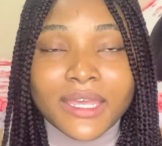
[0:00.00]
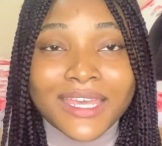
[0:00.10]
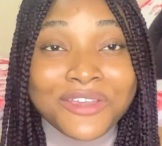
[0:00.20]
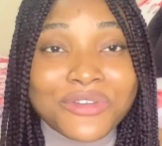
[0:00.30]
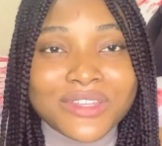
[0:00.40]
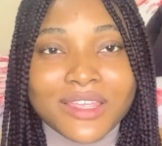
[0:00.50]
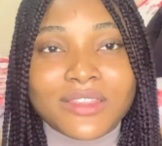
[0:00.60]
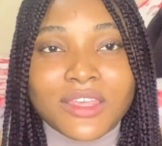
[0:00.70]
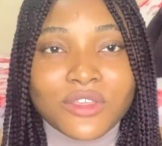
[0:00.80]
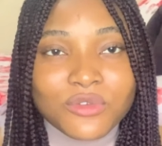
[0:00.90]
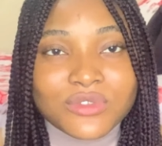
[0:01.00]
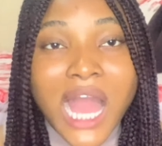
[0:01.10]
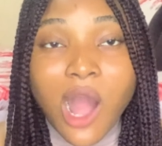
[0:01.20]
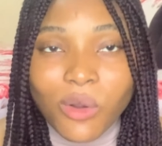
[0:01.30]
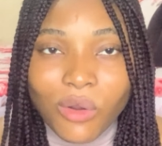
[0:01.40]
ingredient they use,
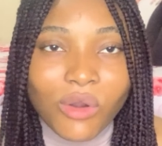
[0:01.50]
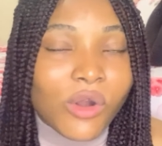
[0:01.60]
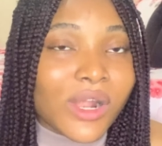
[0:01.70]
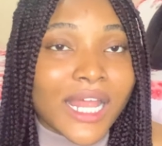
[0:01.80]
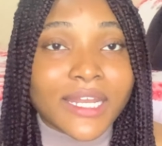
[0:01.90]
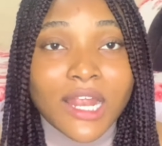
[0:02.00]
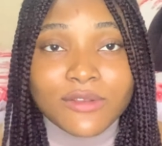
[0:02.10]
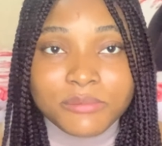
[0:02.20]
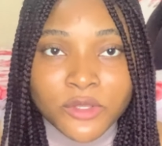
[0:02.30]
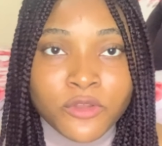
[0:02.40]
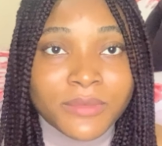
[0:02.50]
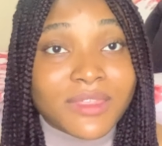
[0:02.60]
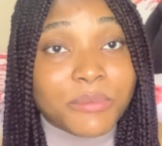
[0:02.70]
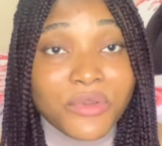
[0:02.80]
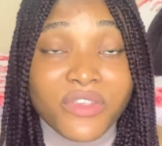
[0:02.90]
alcohol and aluminium
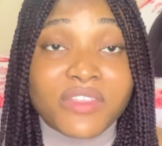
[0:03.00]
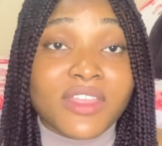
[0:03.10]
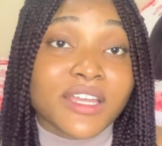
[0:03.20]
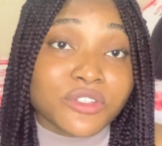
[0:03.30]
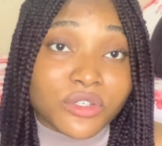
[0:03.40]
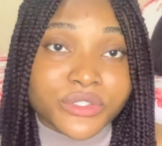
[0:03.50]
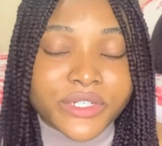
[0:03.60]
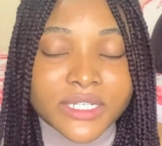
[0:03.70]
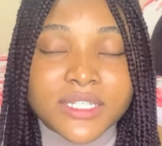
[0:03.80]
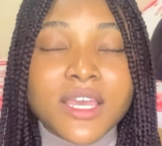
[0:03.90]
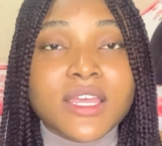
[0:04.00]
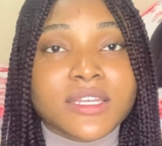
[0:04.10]
that are present in our deodorants,